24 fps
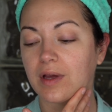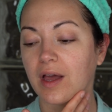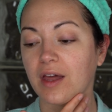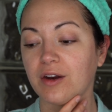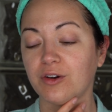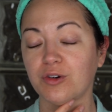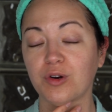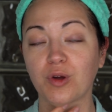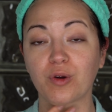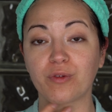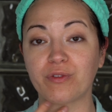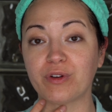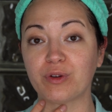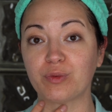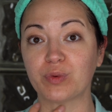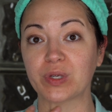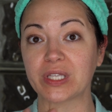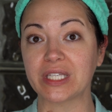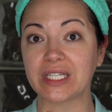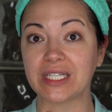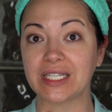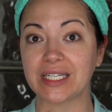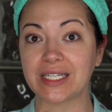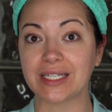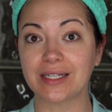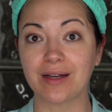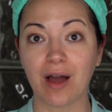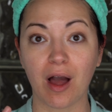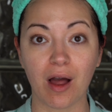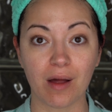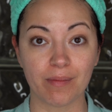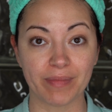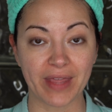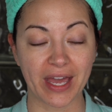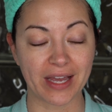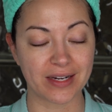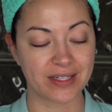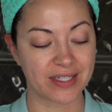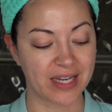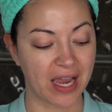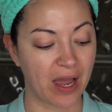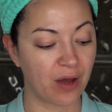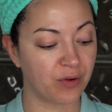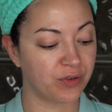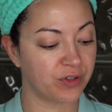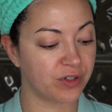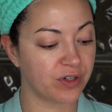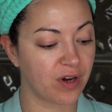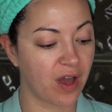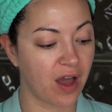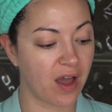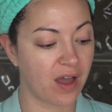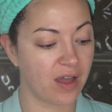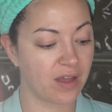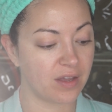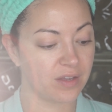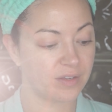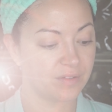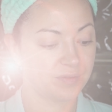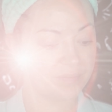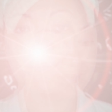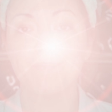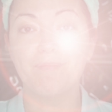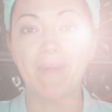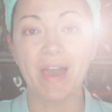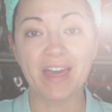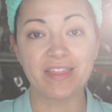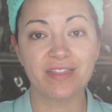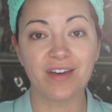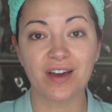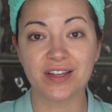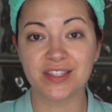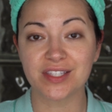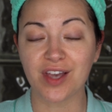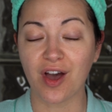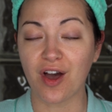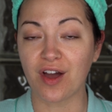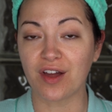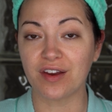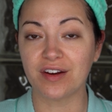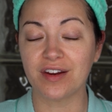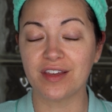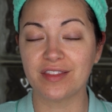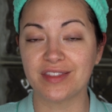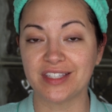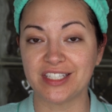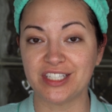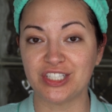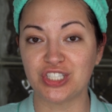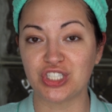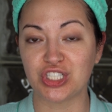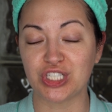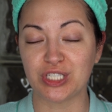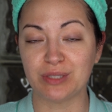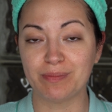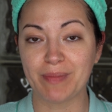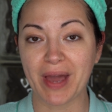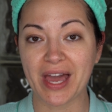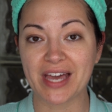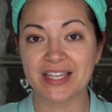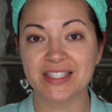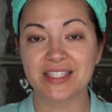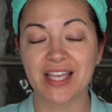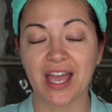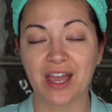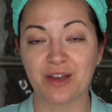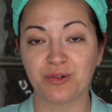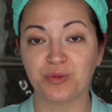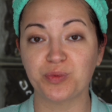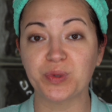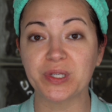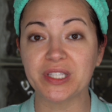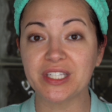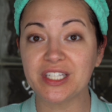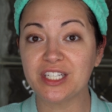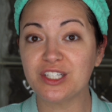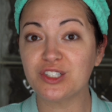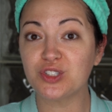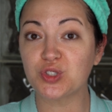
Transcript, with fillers: I don't know if it really calmed that down or not. My thoughts on the sheet masks, I really